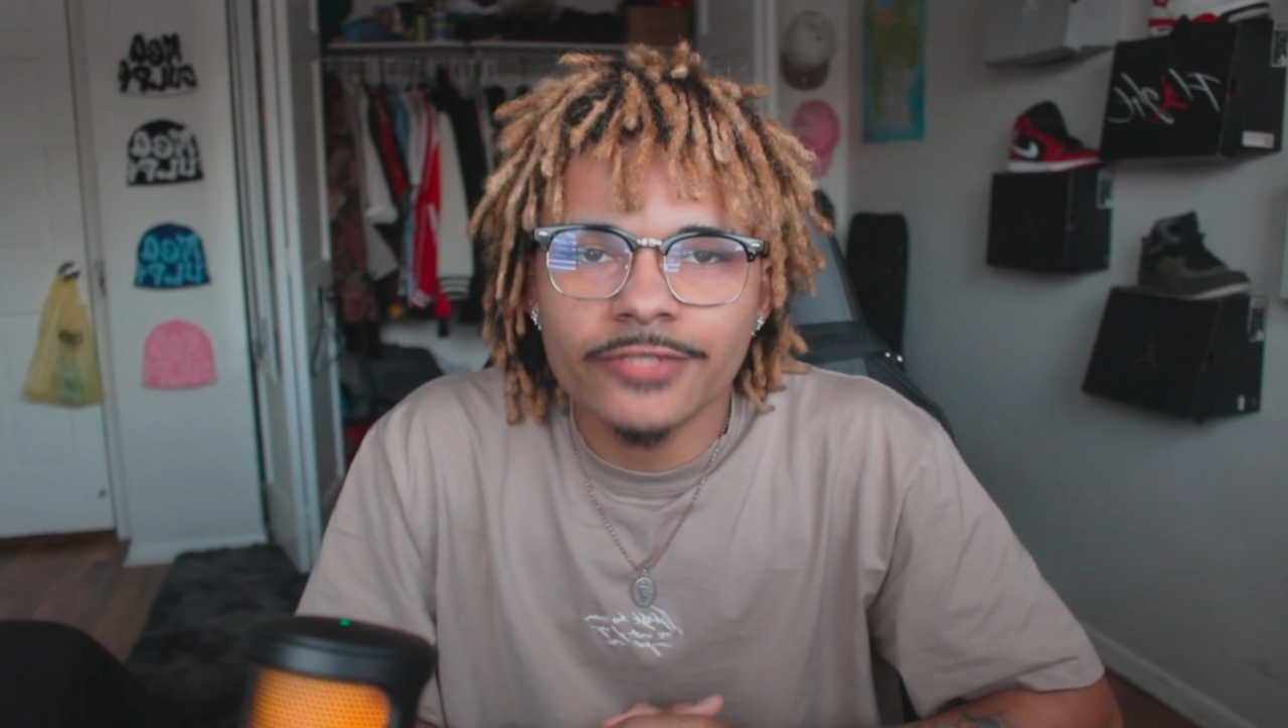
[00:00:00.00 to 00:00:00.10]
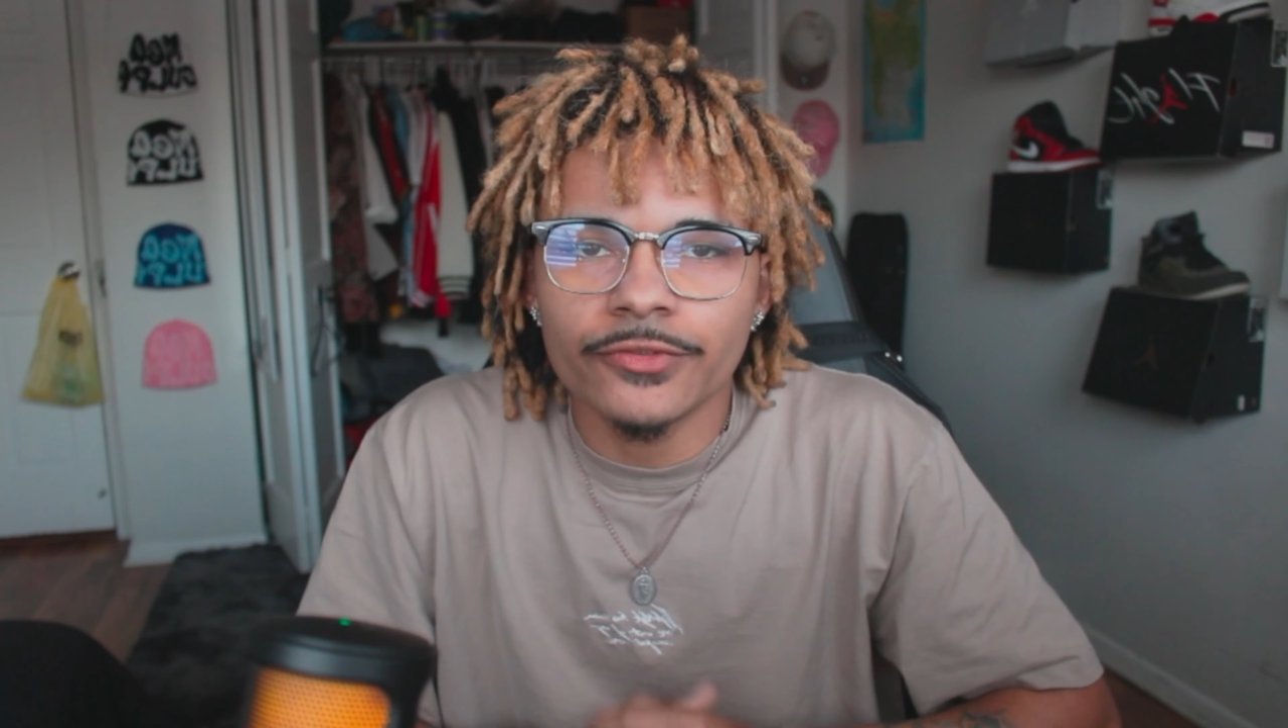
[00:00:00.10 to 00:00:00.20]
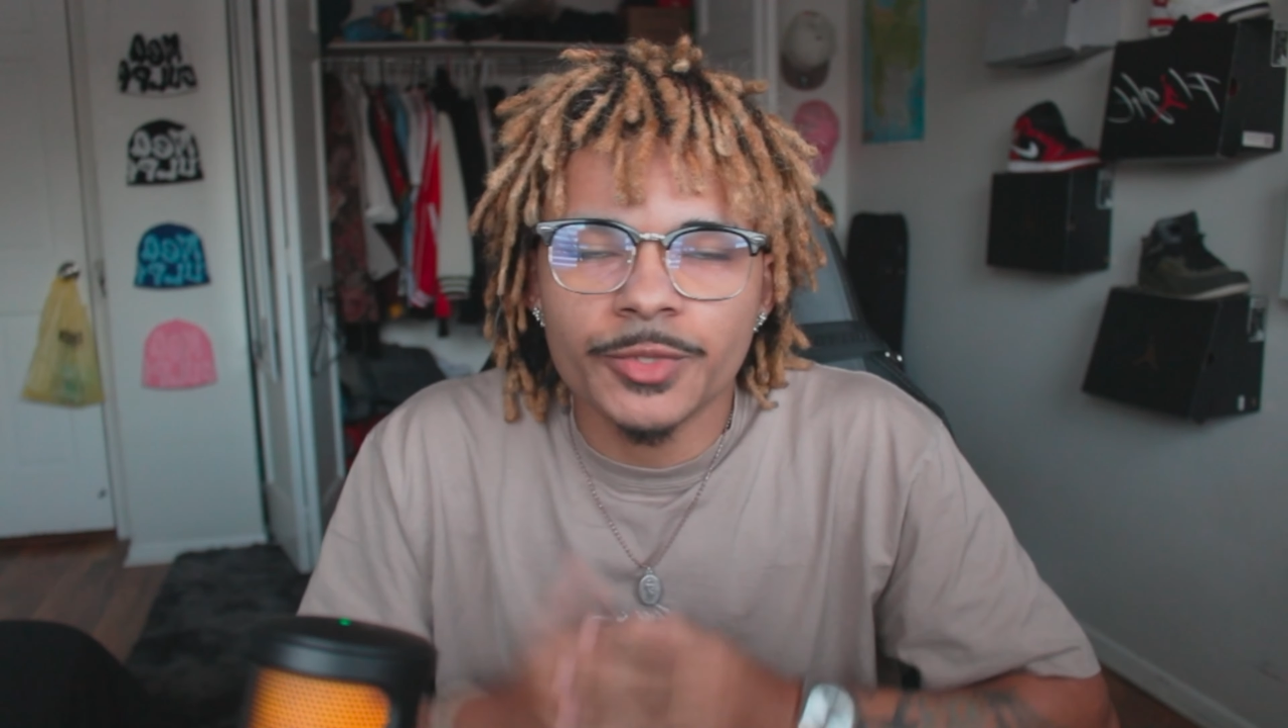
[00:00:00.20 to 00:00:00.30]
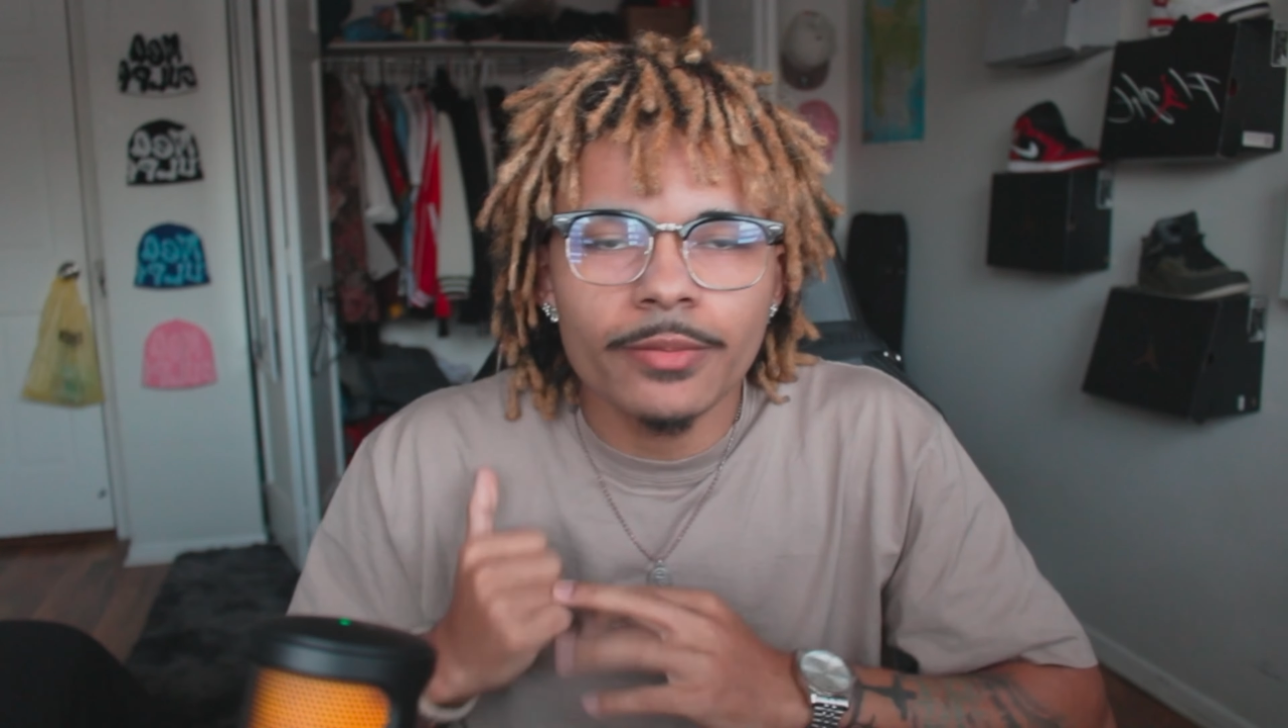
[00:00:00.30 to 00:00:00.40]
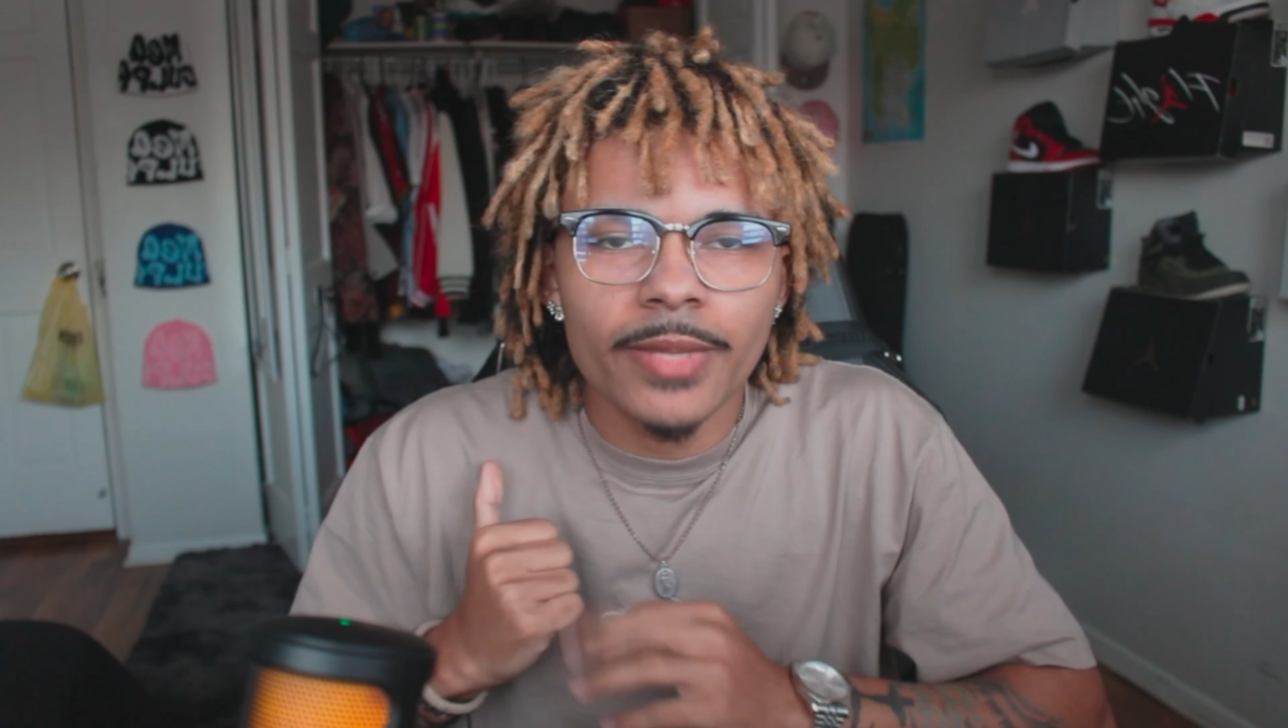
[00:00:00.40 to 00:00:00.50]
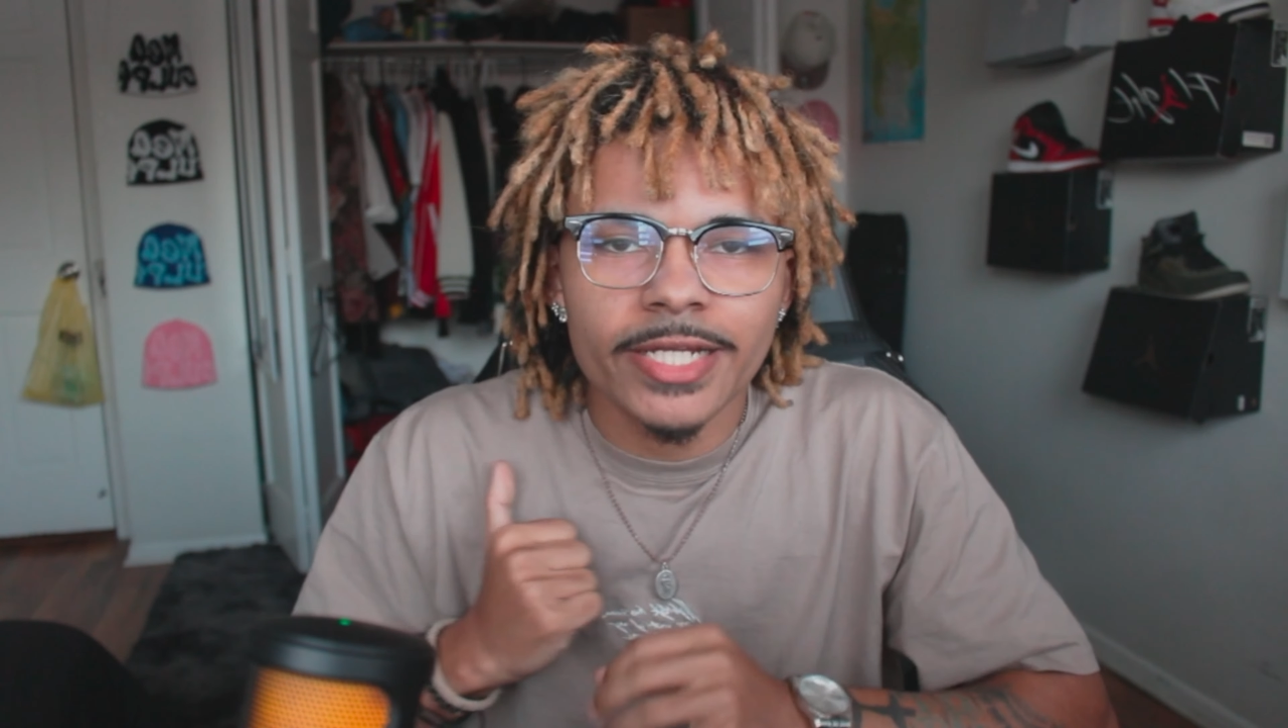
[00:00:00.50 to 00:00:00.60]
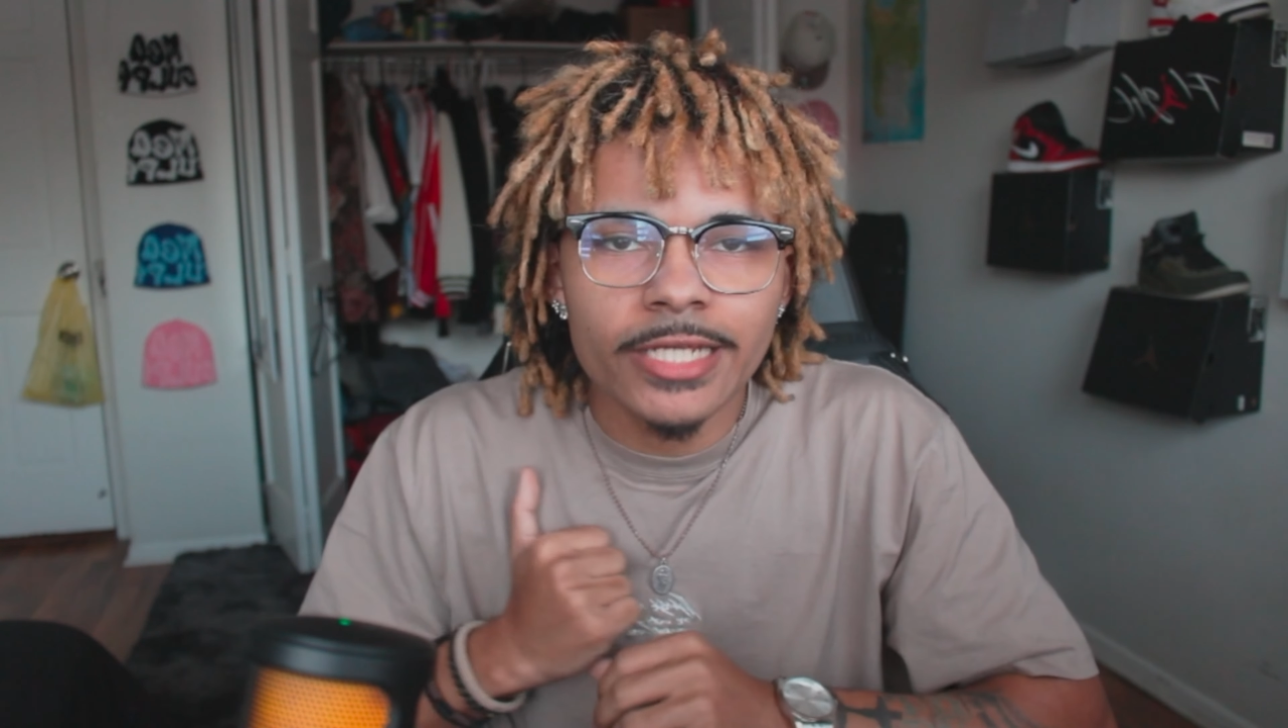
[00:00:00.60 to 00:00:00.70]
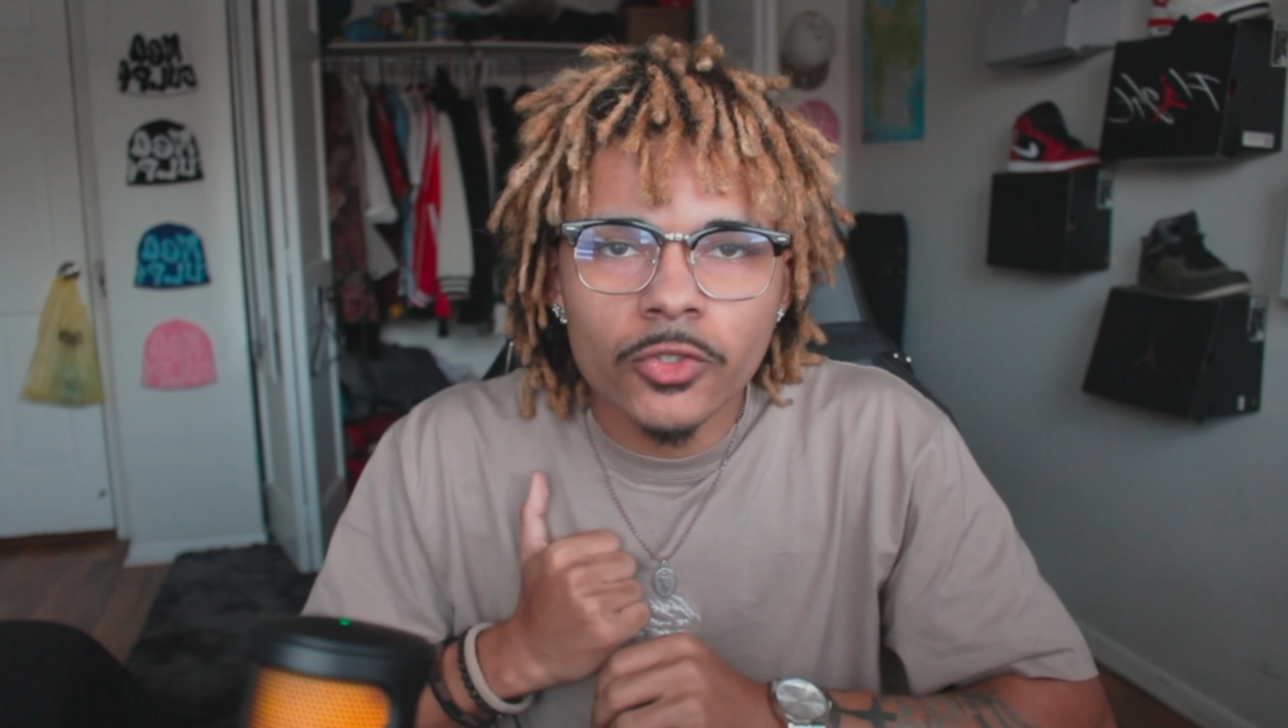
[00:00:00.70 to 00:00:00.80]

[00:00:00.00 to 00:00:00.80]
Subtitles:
from somebody